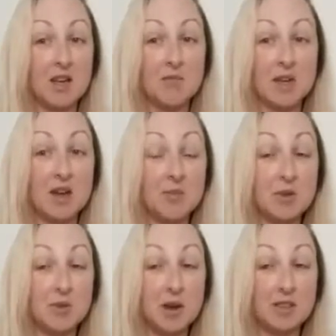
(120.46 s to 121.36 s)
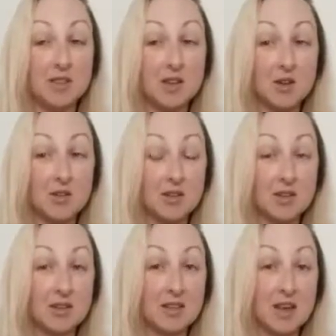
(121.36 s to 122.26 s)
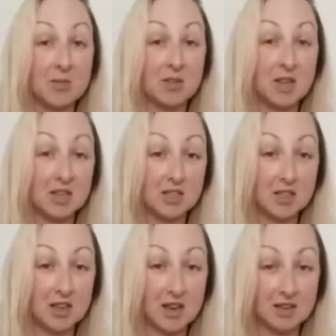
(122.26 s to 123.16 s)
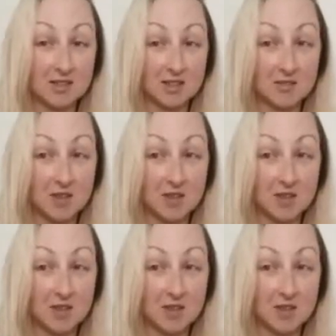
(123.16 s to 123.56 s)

It may not be widely known that the application that Access